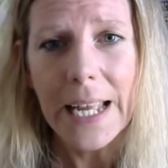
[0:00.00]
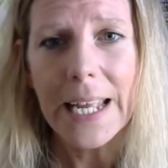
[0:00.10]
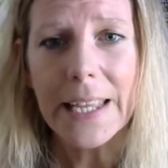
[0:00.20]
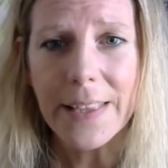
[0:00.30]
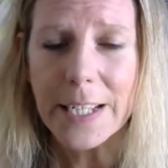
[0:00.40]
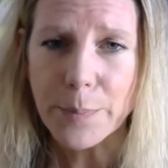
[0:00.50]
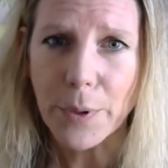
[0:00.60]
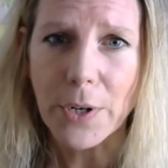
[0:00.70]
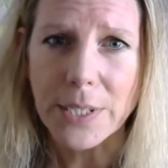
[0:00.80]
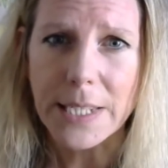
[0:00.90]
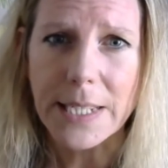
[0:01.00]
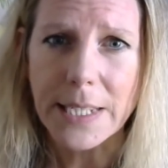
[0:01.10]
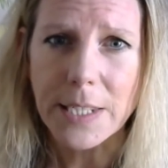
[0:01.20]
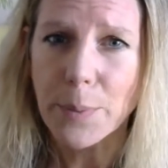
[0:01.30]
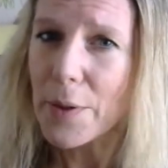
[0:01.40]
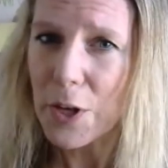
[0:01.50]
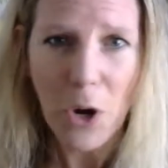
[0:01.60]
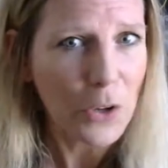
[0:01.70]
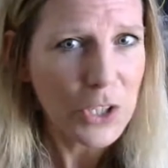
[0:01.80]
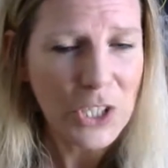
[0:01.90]
in these processes, whether
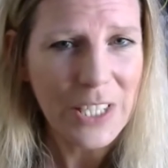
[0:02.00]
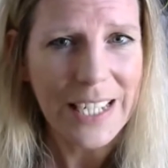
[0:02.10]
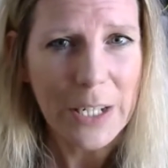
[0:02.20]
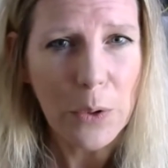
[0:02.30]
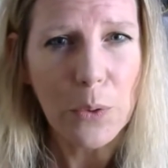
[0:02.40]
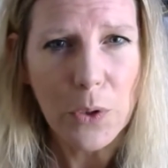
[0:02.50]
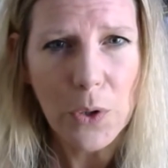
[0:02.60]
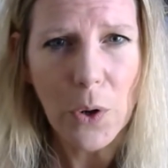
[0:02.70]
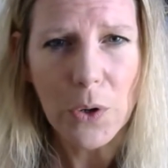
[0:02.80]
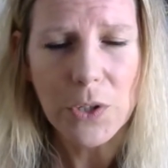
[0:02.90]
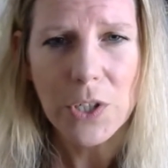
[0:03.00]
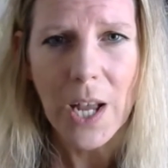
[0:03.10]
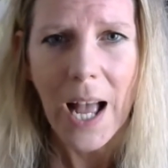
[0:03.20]
consciously or not.